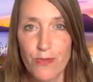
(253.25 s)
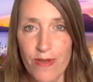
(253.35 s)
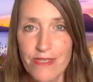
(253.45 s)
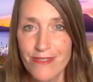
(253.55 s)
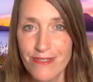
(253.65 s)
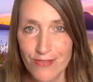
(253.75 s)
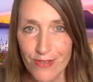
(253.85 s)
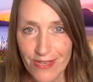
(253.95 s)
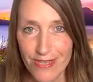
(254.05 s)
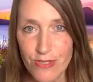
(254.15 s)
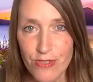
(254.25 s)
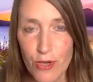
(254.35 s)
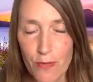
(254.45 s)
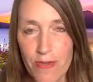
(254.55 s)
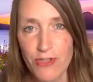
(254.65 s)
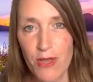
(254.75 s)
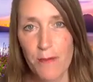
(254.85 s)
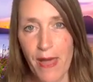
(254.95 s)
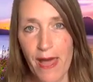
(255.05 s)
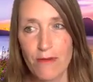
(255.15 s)
Grace is so much
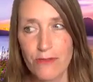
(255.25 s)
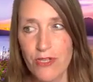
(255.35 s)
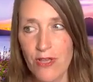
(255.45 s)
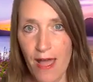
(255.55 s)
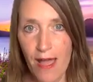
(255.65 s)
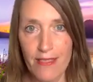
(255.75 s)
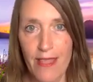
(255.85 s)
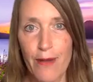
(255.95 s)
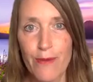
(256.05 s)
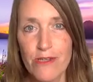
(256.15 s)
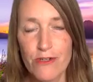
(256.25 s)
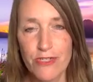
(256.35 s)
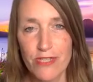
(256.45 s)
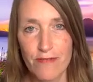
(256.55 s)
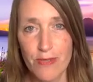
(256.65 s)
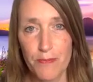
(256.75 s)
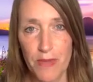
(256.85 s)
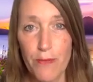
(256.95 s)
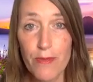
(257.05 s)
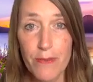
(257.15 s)
about allowing yourself to
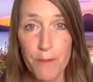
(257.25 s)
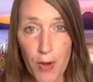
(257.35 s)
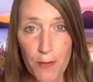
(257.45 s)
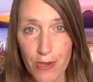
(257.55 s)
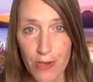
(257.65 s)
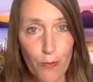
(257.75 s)
be with the moment,